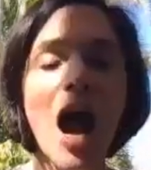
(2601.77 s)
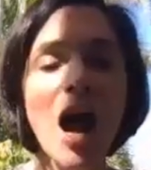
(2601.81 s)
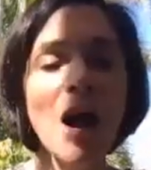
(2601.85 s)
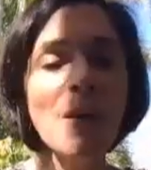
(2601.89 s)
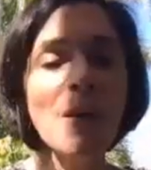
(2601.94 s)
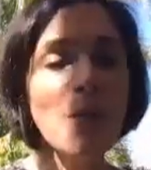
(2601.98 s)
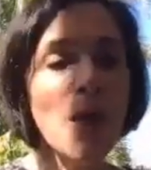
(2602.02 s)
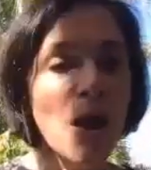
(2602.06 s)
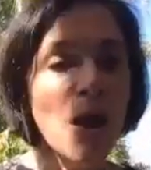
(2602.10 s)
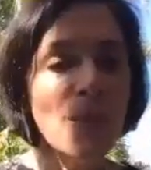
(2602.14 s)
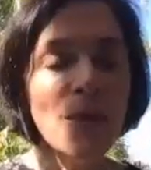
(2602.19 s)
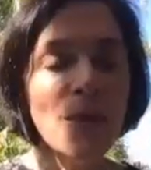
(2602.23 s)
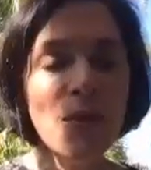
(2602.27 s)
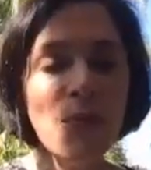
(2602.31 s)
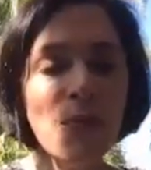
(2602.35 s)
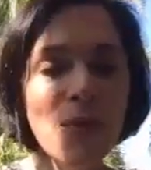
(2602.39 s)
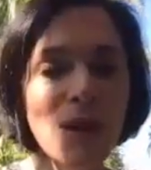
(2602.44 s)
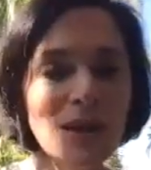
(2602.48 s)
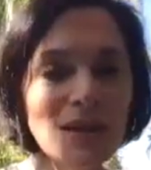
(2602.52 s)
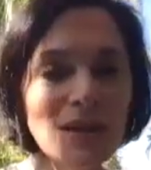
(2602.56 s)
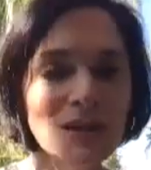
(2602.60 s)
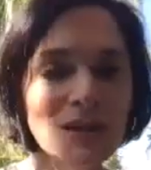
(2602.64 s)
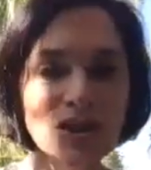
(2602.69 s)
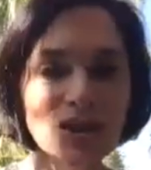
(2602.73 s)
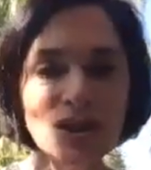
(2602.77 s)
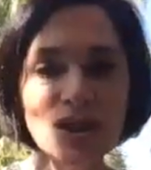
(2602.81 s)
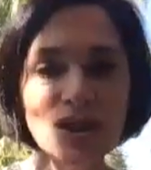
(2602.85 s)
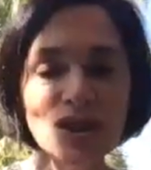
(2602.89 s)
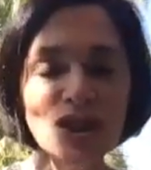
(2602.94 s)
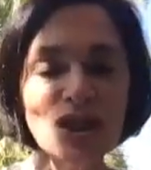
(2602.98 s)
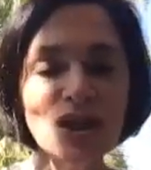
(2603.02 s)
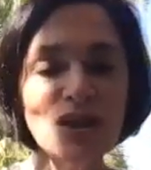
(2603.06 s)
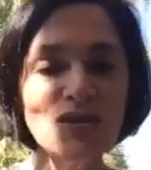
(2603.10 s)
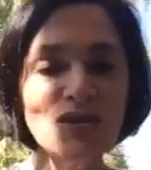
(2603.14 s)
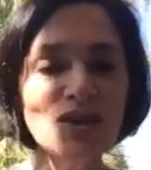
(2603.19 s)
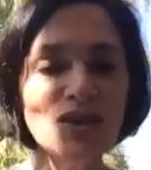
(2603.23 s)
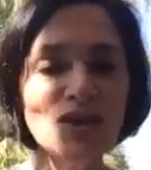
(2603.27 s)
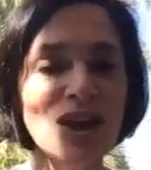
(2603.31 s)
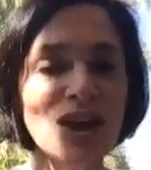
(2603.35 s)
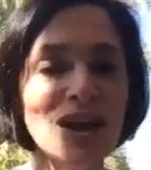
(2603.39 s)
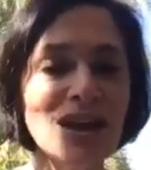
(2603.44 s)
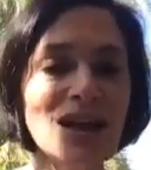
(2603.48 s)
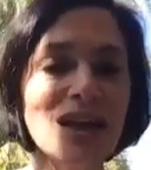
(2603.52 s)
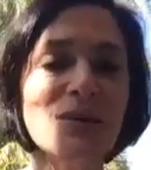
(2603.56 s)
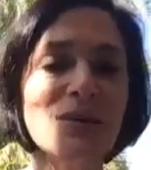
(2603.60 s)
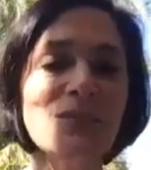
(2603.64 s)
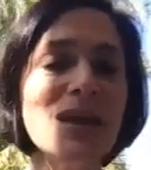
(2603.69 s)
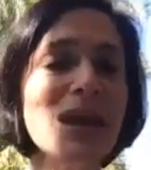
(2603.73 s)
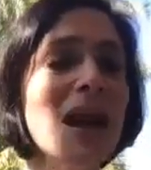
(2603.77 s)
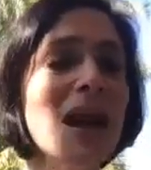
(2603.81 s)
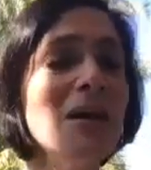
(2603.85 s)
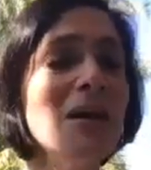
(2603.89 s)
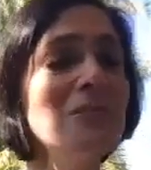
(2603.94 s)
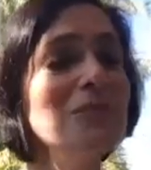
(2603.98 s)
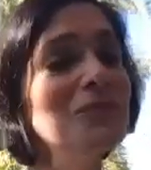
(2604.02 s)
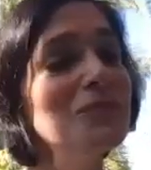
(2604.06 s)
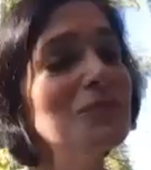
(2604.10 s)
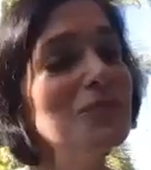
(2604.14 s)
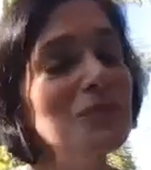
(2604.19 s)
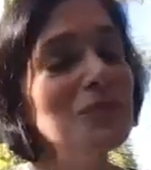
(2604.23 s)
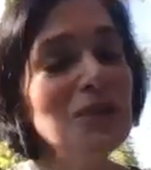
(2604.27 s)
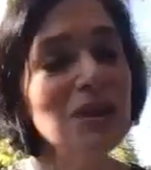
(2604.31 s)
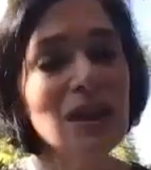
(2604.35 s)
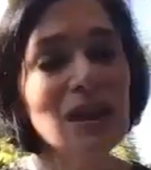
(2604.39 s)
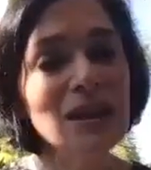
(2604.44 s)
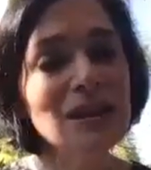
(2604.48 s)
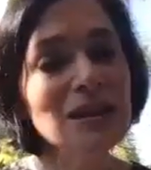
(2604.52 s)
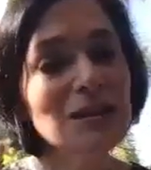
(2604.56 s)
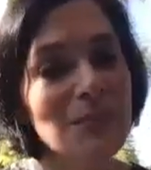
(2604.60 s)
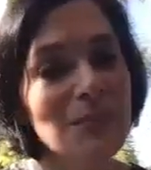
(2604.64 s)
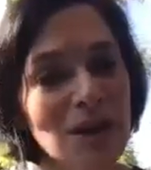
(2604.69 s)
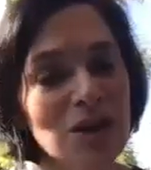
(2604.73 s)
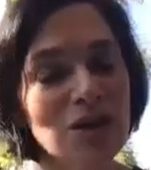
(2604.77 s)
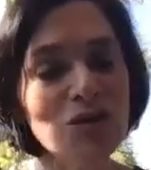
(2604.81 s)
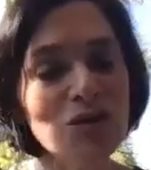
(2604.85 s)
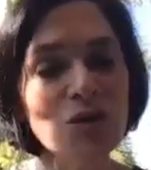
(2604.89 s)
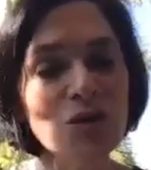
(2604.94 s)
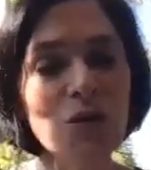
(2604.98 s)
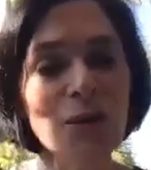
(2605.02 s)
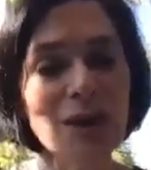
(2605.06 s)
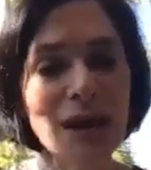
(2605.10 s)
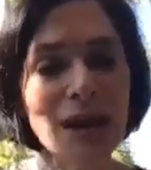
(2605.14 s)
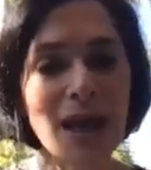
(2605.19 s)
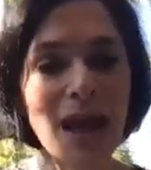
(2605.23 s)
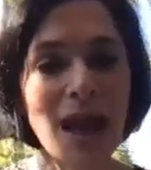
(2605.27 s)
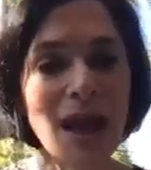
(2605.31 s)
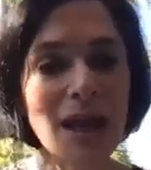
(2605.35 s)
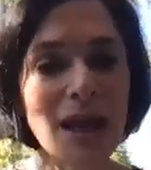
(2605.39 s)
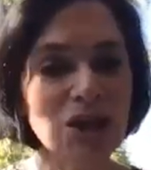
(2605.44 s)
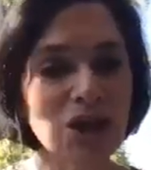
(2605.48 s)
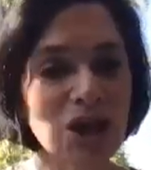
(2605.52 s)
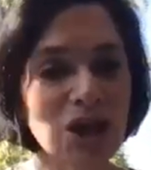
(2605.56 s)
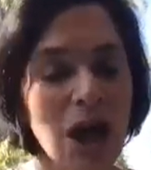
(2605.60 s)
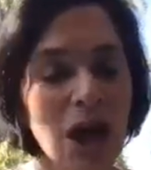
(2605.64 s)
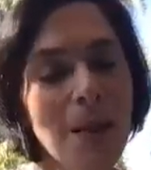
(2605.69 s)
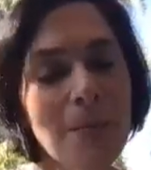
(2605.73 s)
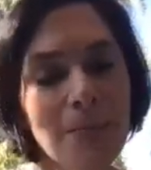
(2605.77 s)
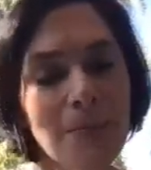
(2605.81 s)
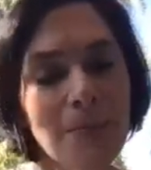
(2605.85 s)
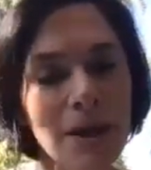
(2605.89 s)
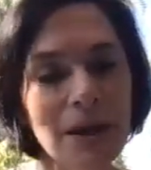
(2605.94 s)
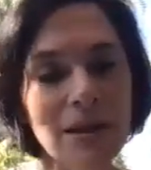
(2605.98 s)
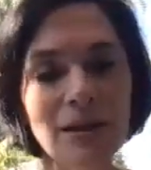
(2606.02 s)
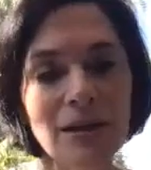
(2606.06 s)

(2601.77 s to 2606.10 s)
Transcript: I'm on my way to just, you know, check in, but um, let's make sure we catch up."